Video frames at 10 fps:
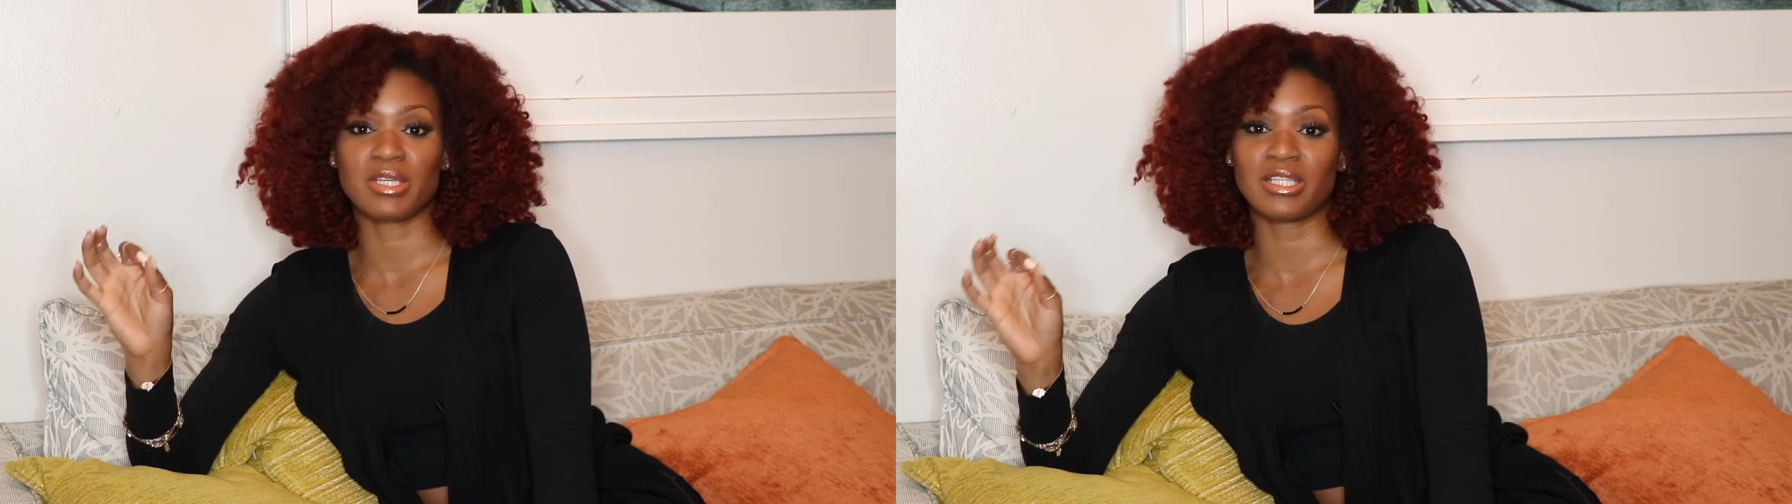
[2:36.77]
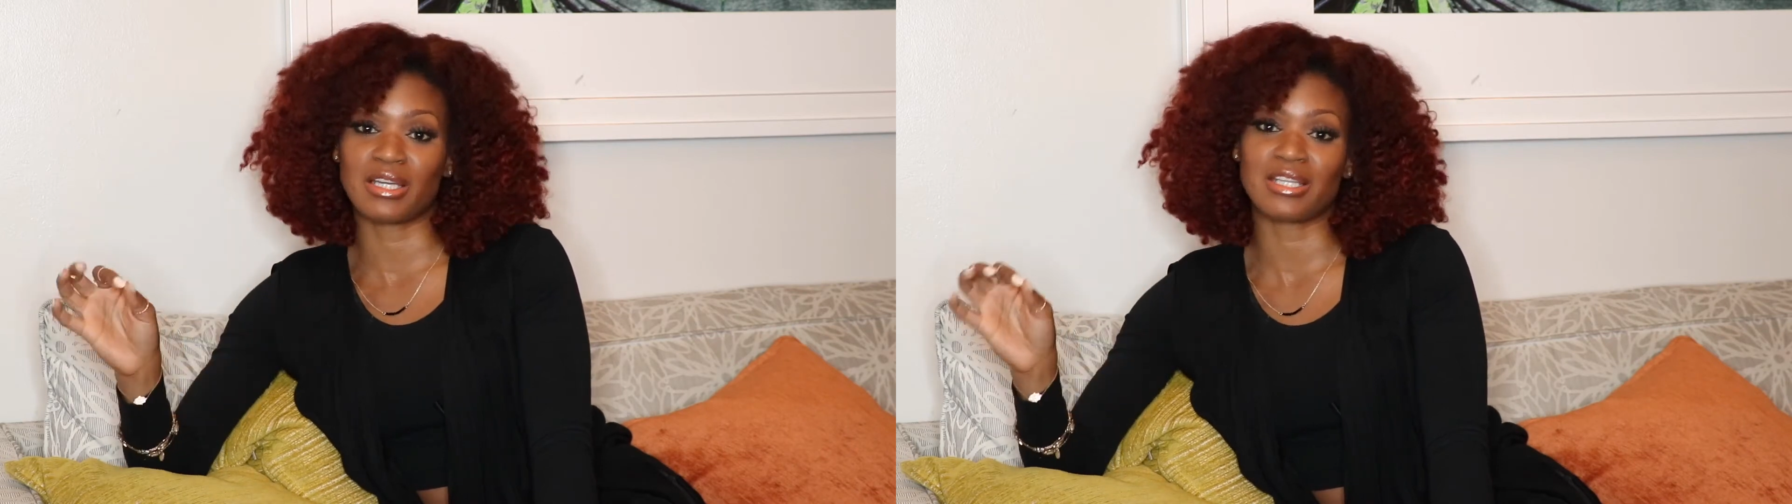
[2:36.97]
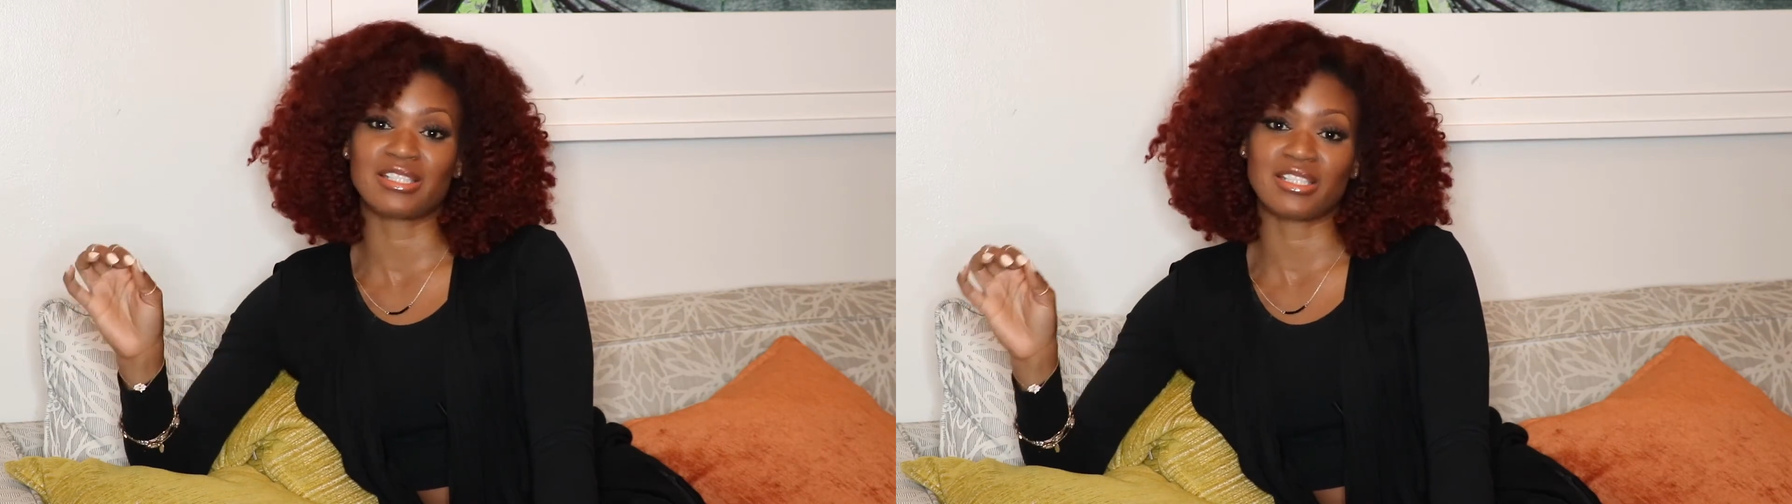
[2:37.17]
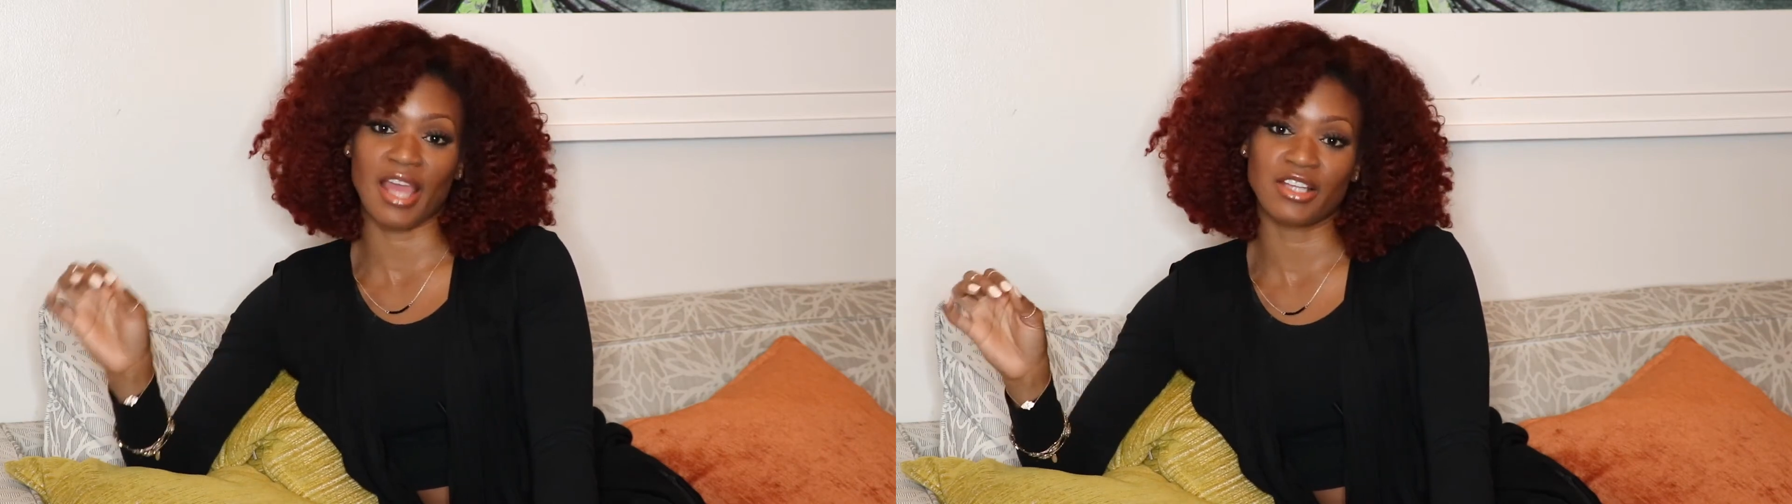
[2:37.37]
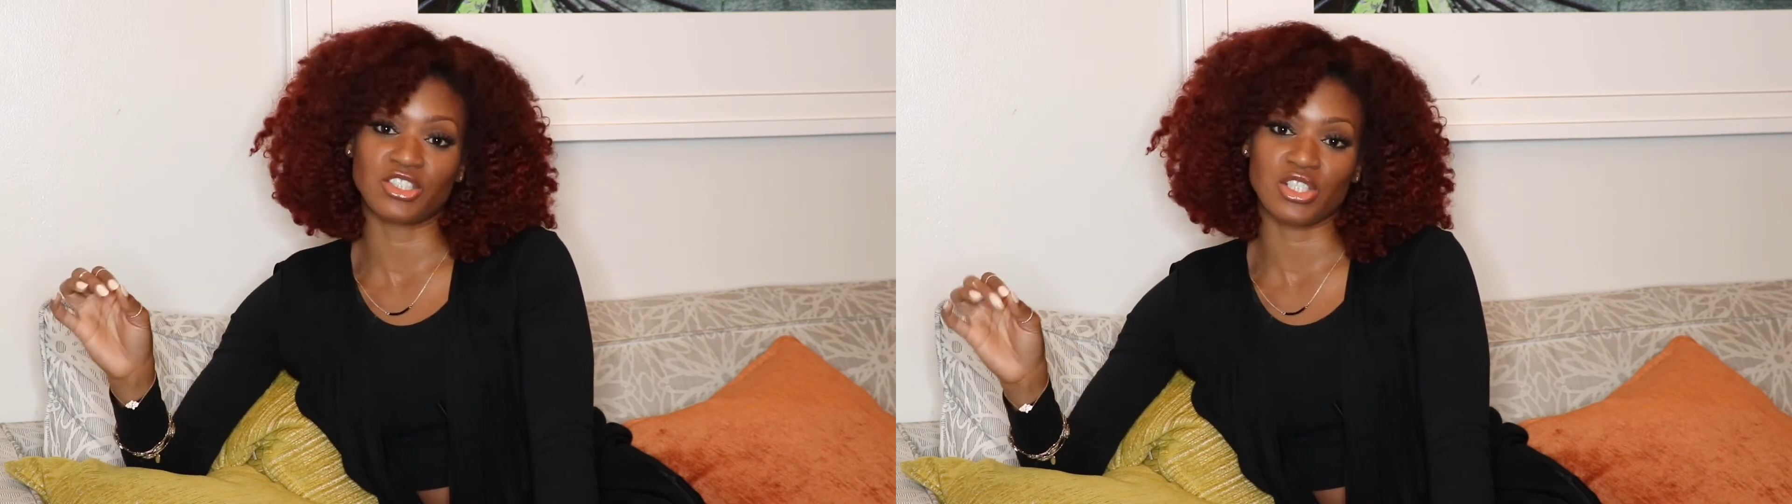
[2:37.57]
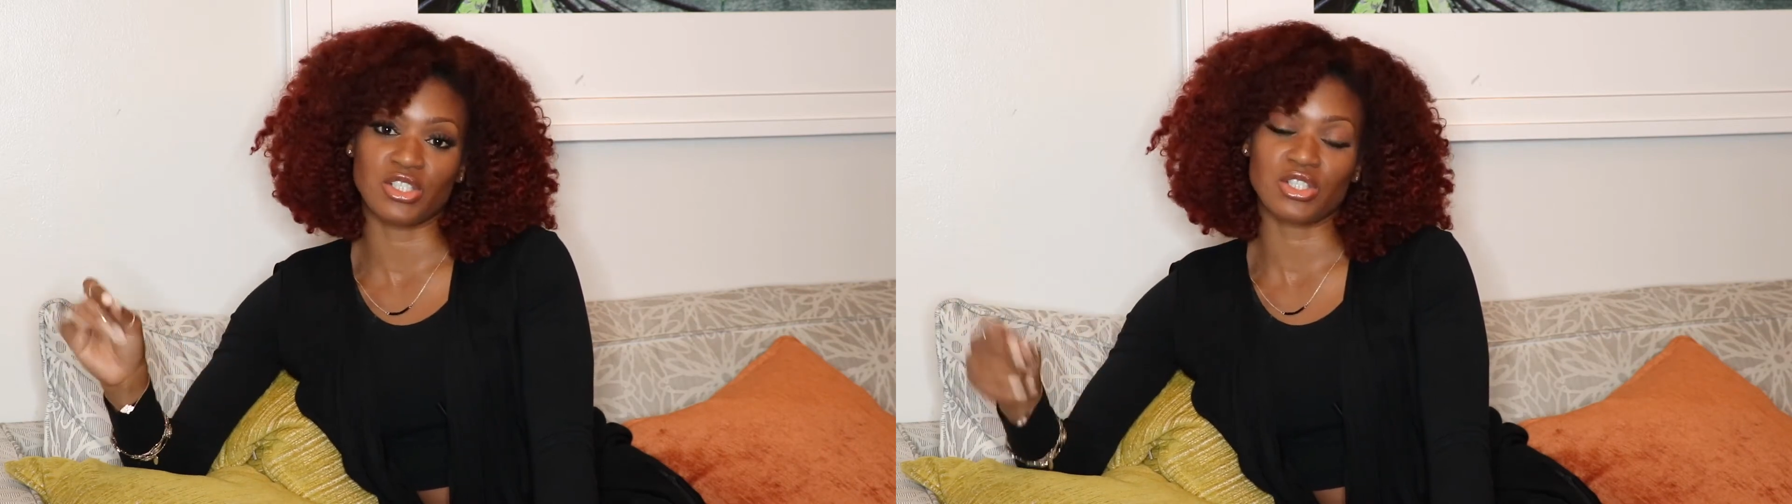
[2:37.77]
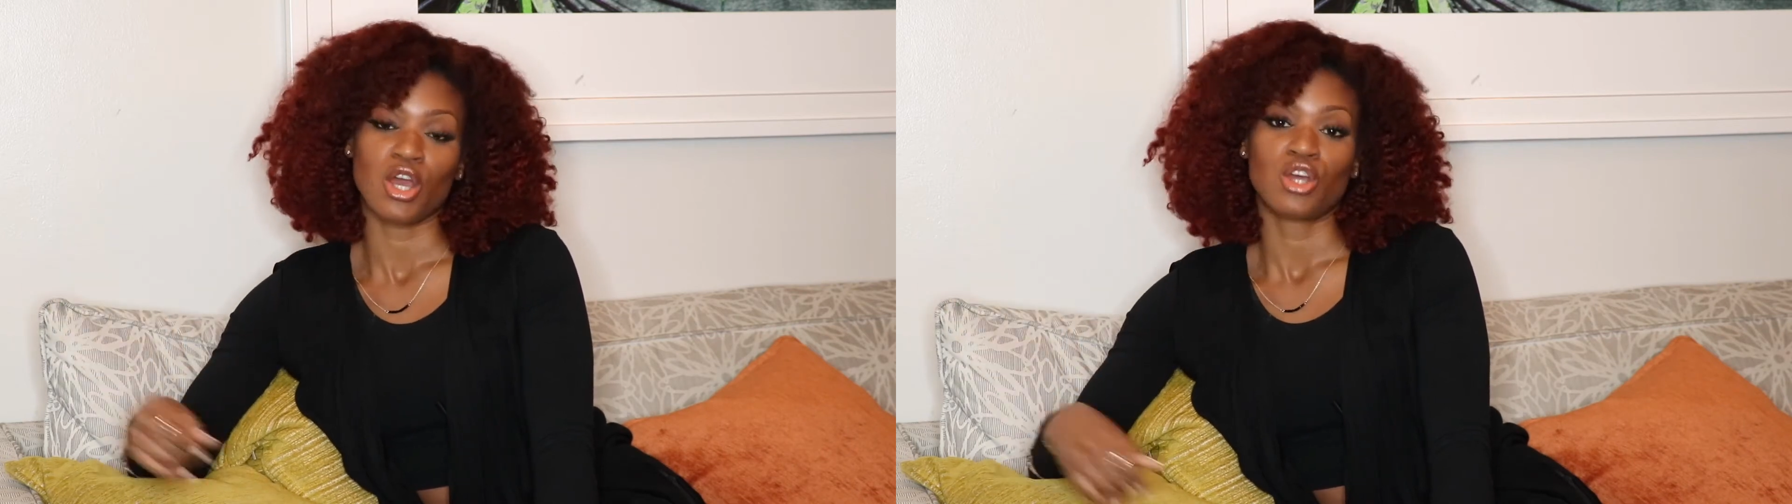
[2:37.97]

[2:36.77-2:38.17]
done in stages.